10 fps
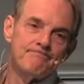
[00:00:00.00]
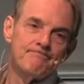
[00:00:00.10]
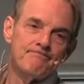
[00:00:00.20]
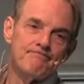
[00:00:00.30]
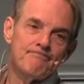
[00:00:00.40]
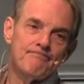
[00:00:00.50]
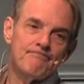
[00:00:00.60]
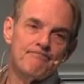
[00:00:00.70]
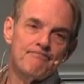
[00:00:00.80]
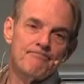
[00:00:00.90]

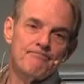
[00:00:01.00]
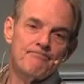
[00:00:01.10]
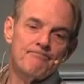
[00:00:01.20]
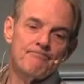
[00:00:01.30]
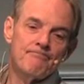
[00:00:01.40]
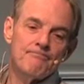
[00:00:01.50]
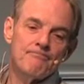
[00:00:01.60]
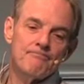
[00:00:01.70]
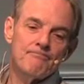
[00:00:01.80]
Nothing is said.